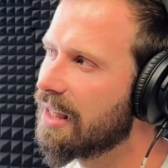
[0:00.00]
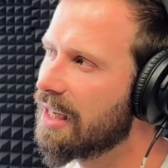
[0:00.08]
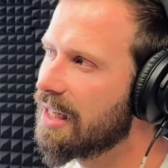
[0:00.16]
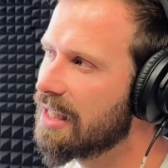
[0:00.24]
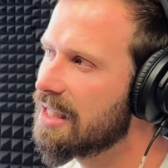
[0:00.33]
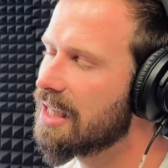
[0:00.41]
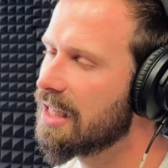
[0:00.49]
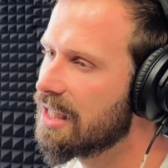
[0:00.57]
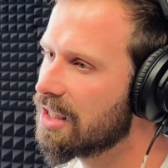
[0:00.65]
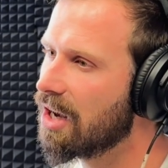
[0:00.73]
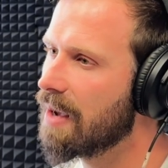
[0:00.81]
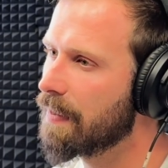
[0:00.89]
It is
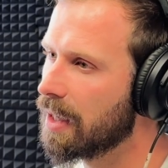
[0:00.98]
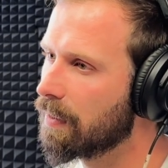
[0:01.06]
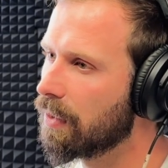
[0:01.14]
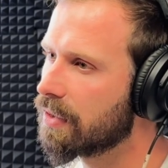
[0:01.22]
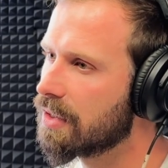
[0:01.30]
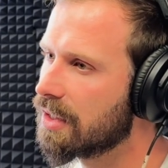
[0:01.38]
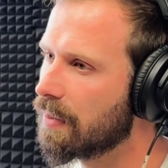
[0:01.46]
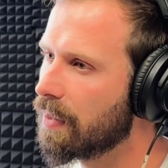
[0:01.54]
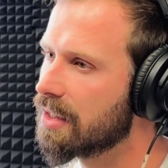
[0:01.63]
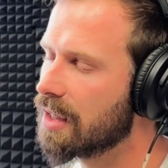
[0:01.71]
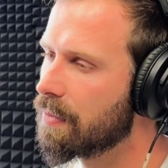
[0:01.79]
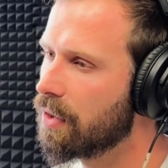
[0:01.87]
IP blocks in some
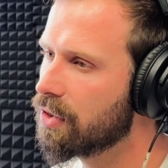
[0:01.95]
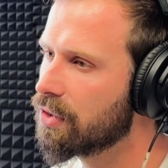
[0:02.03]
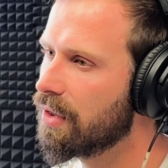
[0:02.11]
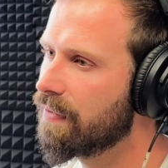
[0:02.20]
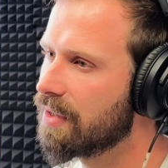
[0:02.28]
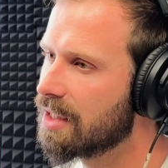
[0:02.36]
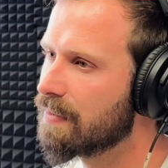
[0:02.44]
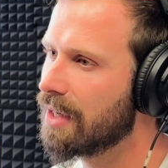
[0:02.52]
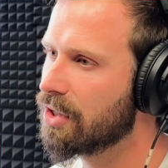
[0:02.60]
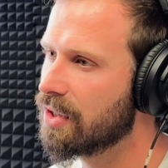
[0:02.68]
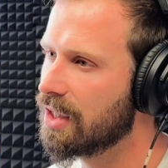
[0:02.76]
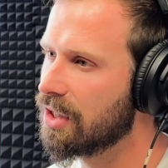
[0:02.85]
ways. I'm not sure if it's as
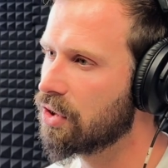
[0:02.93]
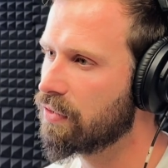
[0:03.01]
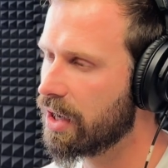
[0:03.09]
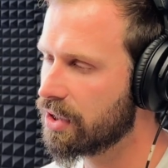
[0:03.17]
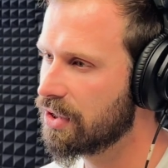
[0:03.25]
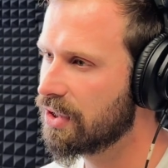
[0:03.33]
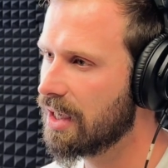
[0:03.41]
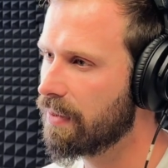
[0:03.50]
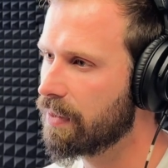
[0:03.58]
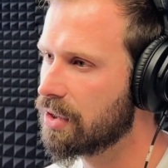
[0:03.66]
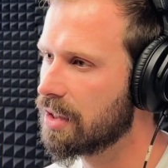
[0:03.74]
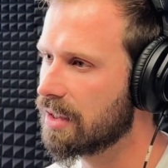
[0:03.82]
much the instruction set,
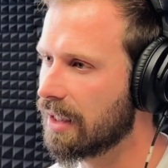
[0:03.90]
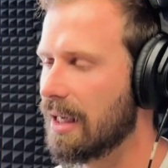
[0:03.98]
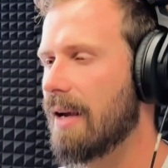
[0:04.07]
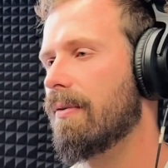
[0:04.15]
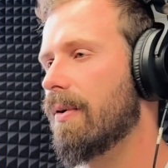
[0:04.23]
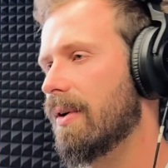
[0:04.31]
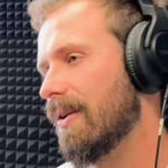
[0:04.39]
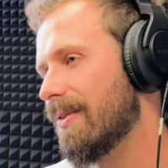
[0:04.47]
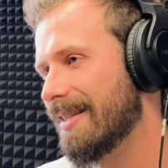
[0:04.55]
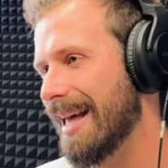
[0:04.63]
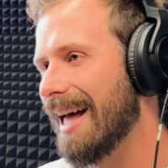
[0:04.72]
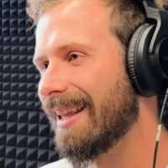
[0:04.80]
which is like everyone
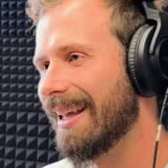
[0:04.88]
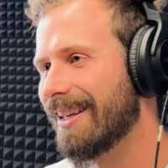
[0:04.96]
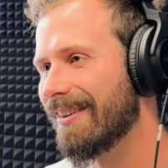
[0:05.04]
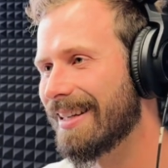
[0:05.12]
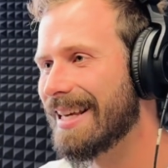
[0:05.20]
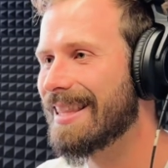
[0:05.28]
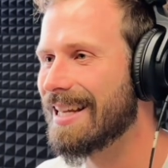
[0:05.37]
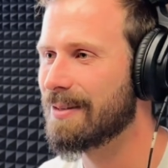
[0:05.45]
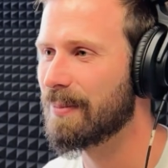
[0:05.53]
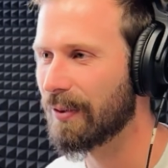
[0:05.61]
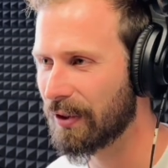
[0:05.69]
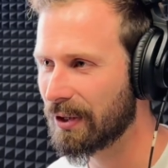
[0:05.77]
knows that. Like you need that to
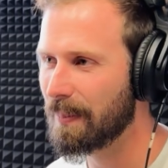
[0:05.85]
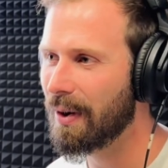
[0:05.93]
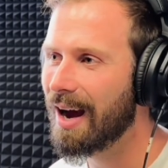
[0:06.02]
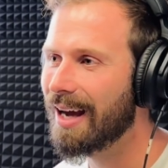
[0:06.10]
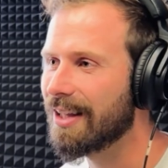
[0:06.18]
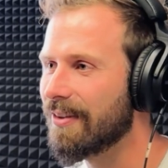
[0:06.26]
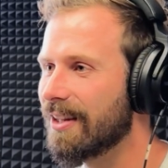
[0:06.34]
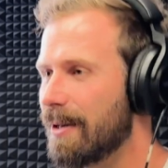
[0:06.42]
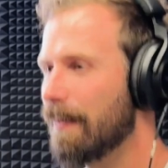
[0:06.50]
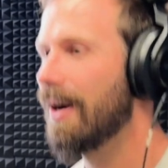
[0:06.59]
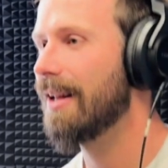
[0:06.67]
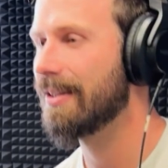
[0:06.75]
build the compiler, and the
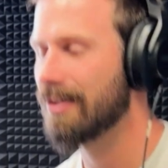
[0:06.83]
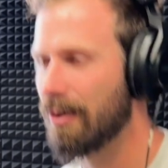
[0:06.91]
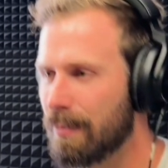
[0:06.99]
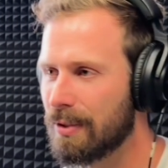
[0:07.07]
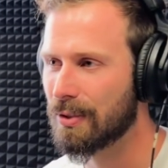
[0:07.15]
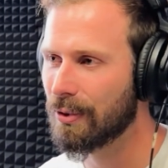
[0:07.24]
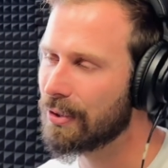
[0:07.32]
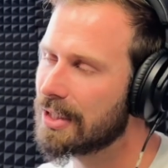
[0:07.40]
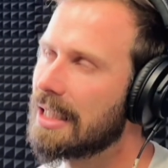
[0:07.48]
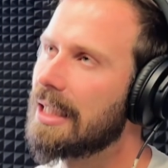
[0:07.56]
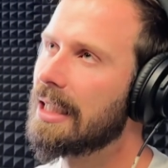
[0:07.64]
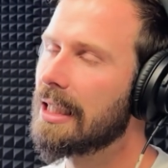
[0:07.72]
compiler is open
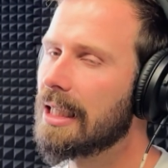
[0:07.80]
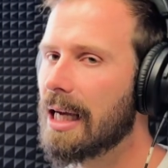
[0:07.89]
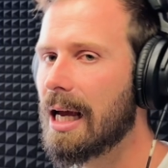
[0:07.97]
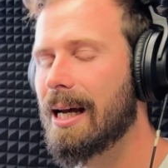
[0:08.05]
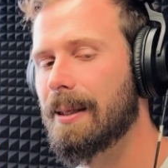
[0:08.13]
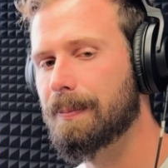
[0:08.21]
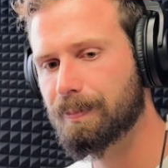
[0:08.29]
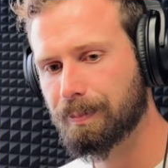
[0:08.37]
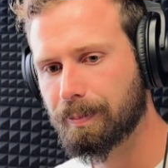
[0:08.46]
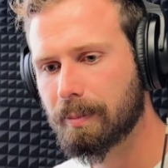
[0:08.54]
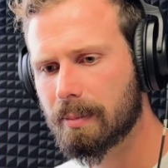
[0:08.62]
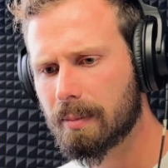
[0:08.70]
source.
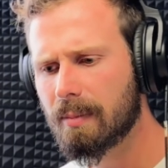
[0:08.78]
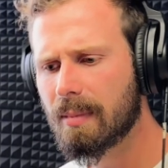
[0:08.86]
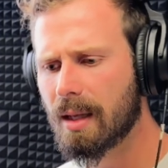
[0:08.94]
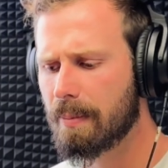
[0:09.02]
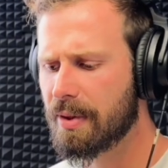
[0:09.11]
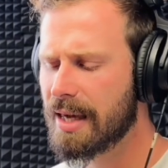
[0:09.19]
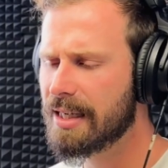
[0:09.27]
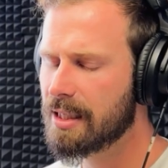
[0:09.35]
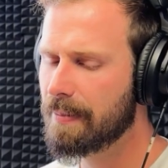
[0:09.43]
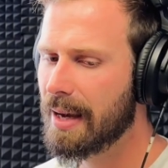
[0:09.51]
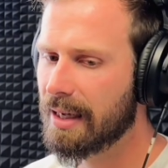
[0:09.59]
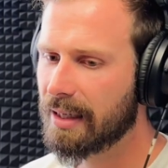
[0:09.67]
But then
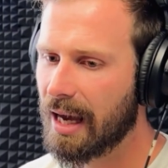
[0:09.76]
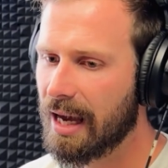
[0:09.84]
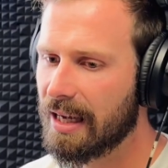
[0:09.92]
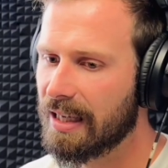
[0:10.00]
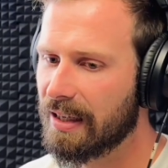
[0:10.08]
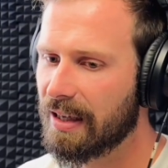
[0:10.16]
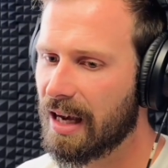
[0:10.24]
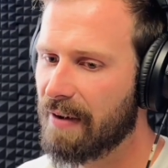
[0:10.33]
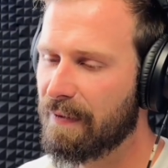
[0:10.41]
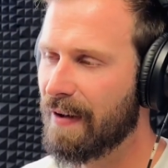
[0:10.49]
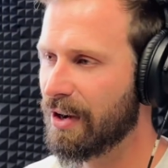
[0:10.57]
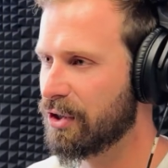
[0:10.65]
to make a
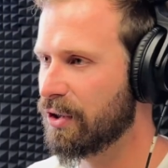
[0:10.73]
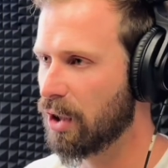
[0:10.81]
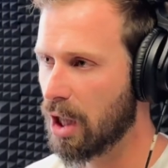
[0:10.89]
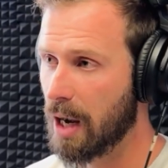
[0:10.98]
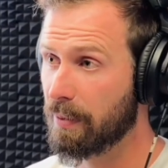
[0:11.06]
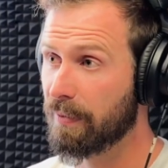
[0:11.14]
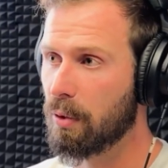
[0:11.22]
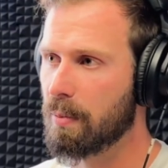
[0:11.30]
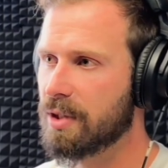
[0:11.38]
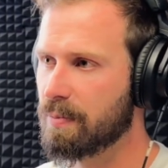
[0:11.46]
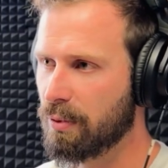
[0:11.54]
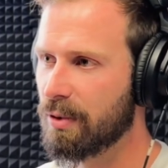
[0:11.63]
functional high
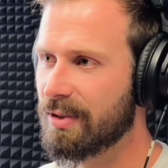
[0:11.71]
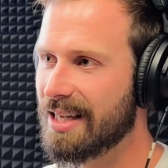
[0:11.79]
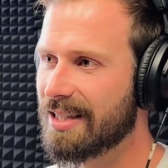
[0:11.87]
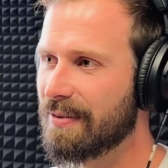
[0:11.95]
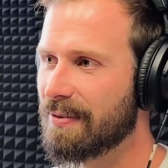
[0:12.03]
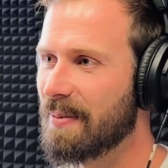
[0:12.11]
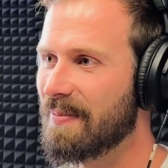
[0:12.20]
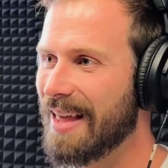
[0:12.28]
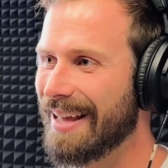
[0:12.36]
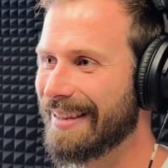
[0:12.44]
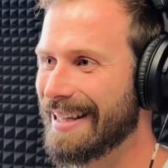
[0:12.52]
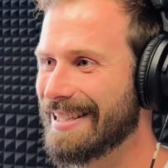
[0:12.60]
performance processor from
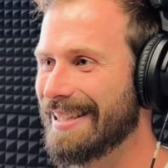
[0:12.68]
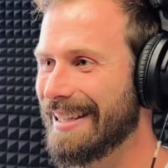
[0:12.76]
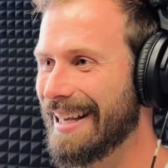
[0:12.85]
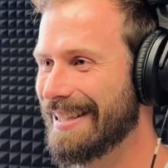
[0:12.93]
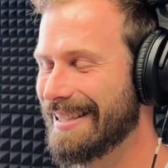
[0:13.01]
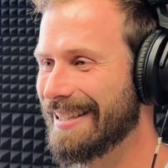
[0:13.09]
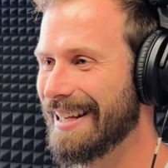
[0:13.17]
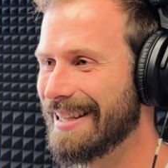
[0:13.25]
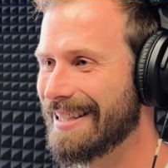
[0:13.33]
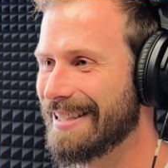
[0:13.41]
that's another